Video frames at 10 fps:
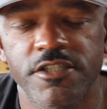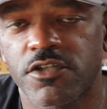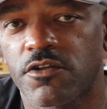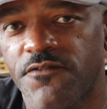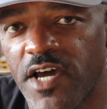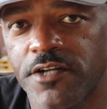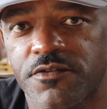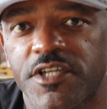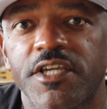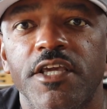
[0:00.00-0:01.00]
So the
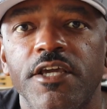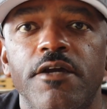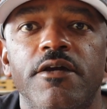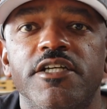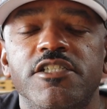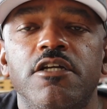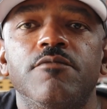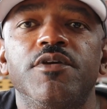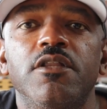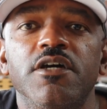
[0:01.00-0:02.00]
final thing here is going
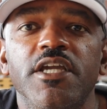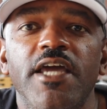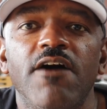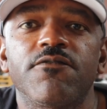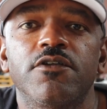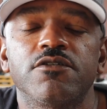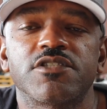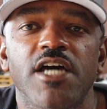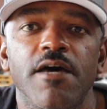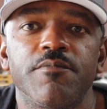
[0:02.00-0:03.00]
to be looking out for
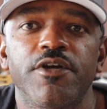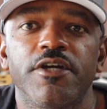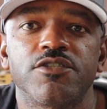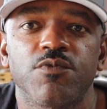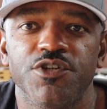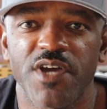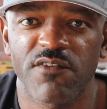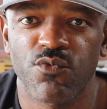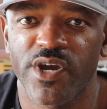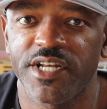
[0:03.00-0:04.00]
those time periods when you
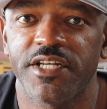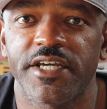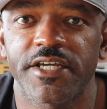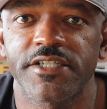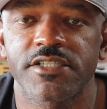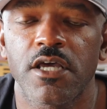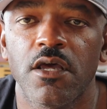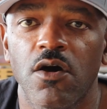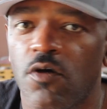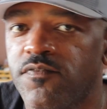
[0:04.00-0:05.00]
have rainy days.
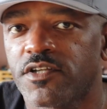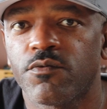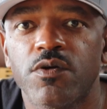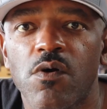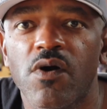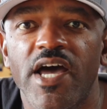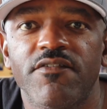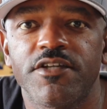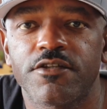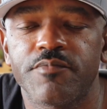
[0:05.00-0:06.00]
Hopefully we won't
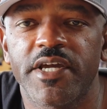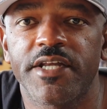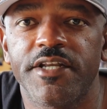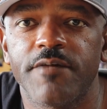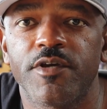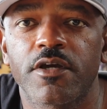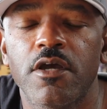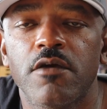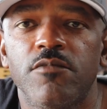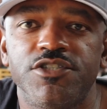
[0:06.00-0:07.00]
have another pandemic,
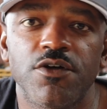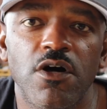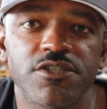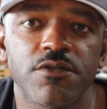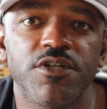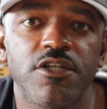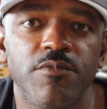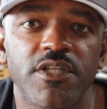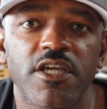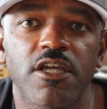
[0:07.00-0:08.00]
but you also need
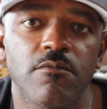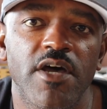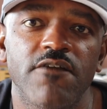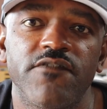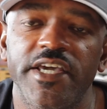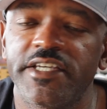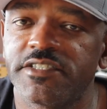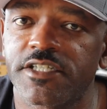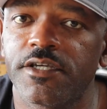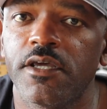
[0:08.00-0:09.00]
to be thinking about
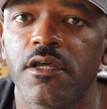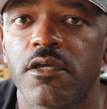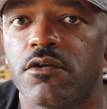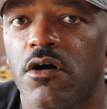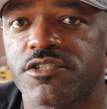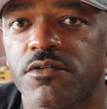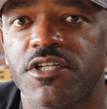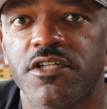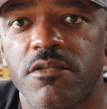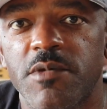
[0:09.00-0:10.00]
vacancy. You also
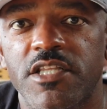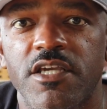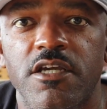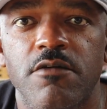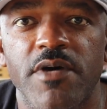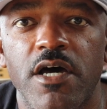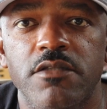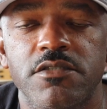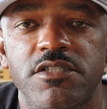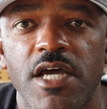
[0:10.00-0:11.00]
need to be thinking
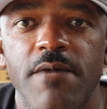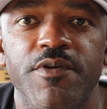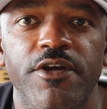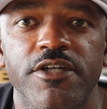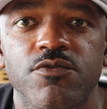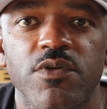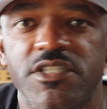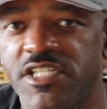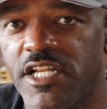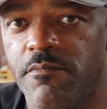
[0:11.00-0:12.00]
about time periods when
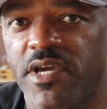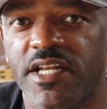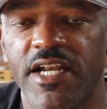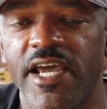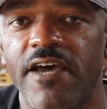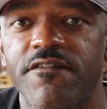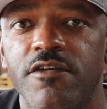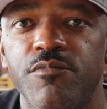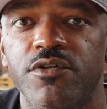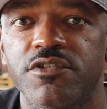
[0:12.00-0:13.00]
a tenant may not have
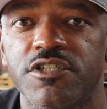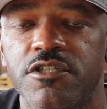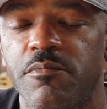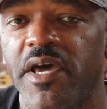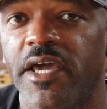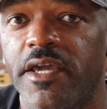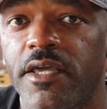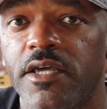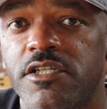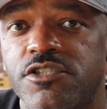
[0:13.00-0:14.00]
the ability to pay.
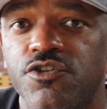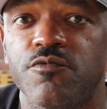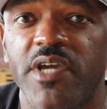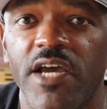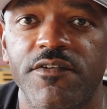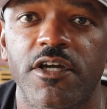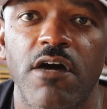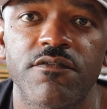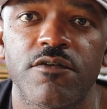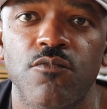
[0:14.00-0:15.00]
So you may have to
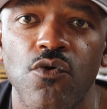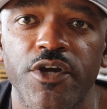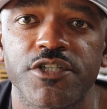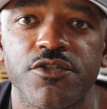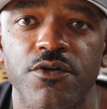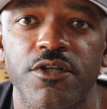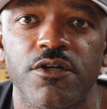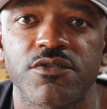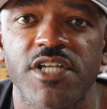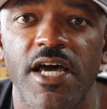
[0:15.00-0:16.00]
cover the mortgage during
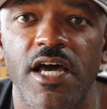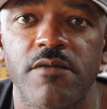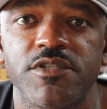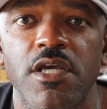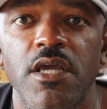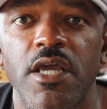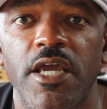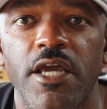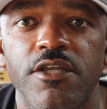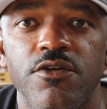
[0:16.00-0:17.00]
those times,
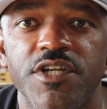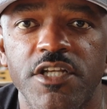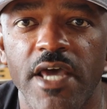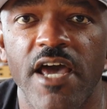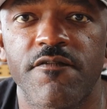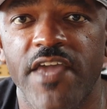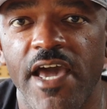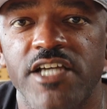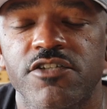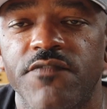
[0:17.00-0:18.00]
and you need to have
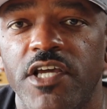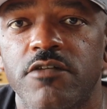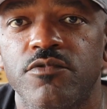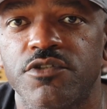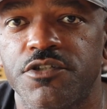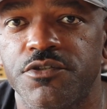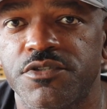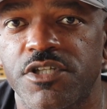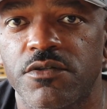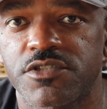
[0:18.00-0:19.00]
cash available to
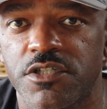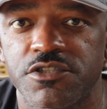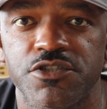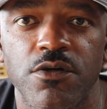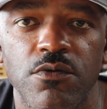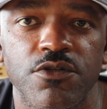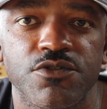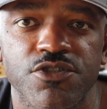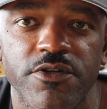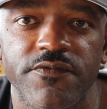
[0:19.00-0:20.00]
do so that you don't
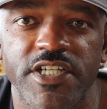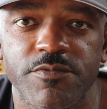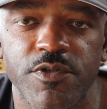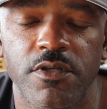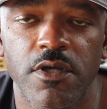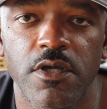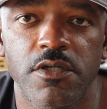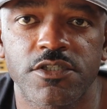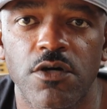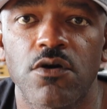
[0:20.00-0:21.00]
lose your investment.
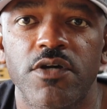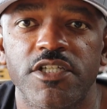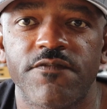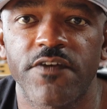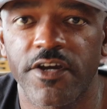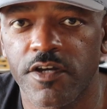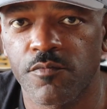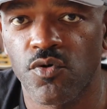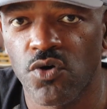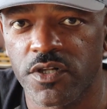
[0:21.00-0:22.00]
So it's very
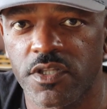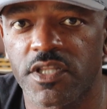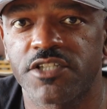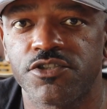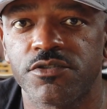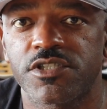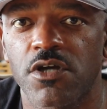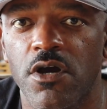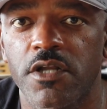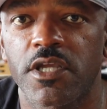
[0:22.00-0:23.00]
important that you
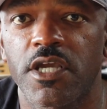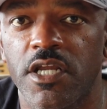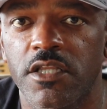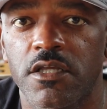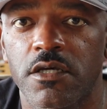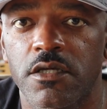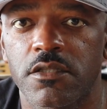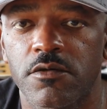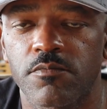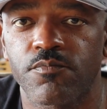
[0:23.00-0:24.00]
start getting
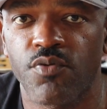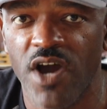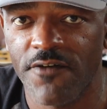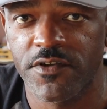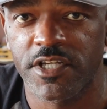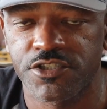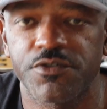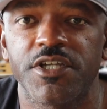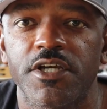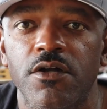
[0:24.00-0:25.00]
the profit that
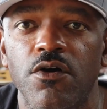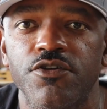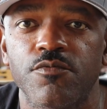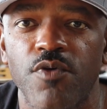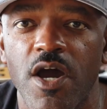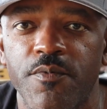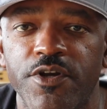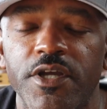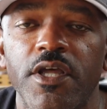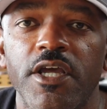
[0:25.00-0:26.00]
you get on your
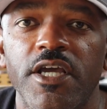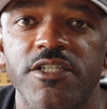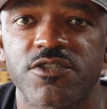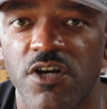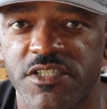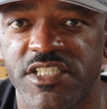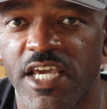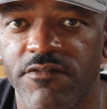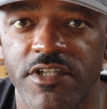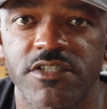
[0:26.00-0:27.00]
property and start
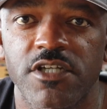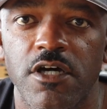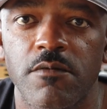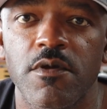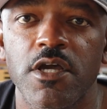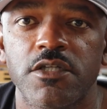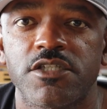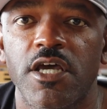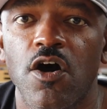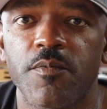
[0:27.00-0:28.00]
saving some
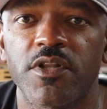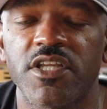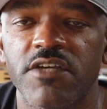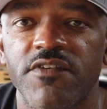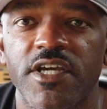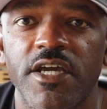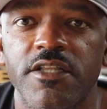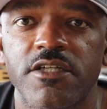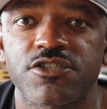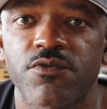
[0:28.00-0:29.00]
to help
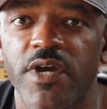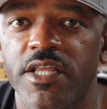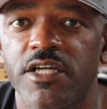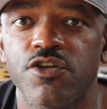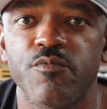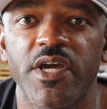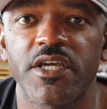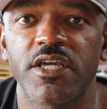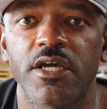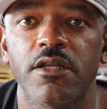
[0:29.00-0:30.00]
alleviate the strain that you
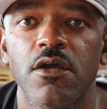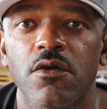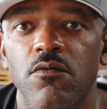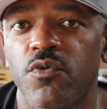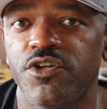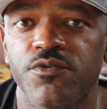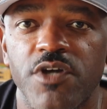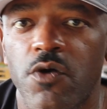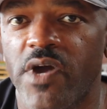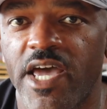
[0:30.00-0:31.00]
may get when you
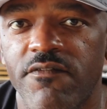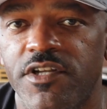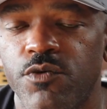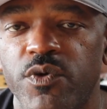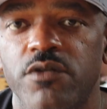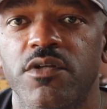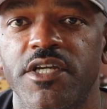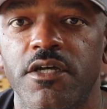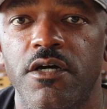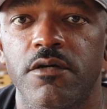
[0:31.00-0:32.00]
don't have any rental
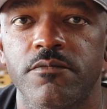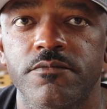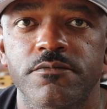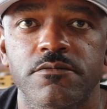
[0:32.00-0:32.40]
income.